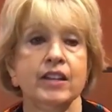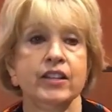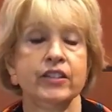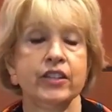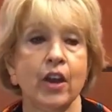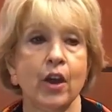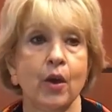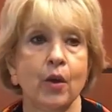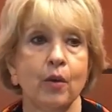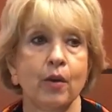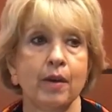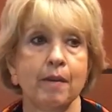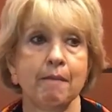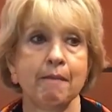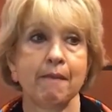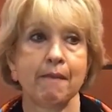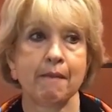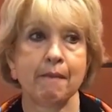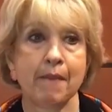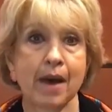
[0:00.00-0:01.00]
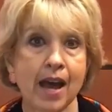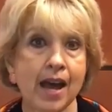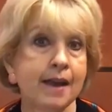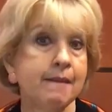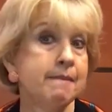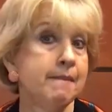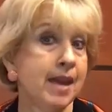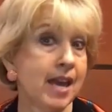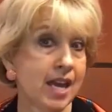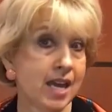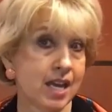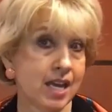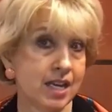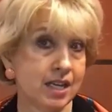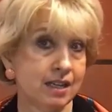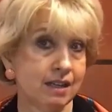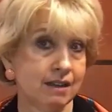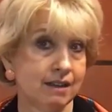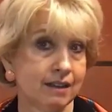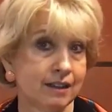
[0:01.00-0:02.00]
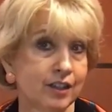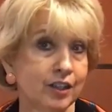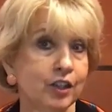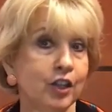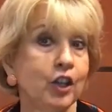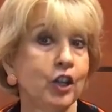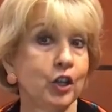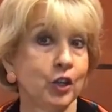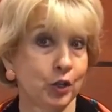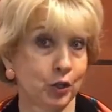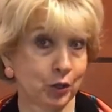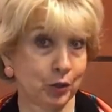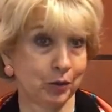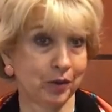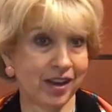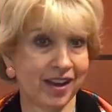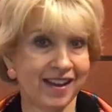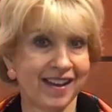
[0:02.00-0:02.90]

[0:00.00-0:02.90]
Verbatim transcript: So my main clue